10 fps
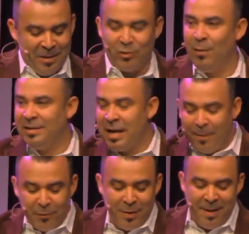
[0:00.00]
So I want to talk
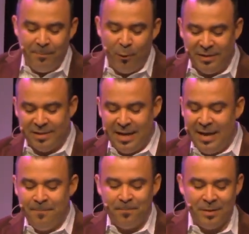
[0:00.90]
about three main points
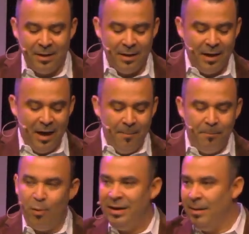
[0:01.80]
today. Um,
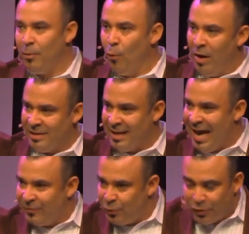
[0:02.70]
point number one is going to
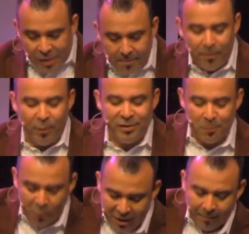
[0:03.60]
have two sub points. So,
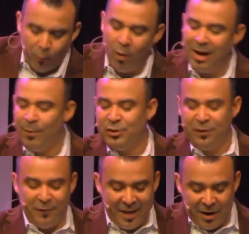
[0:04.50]
point number one, I want you to
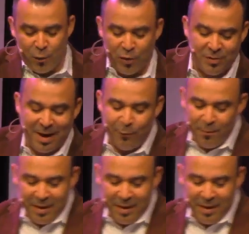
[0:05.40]
fill that on your worship guide with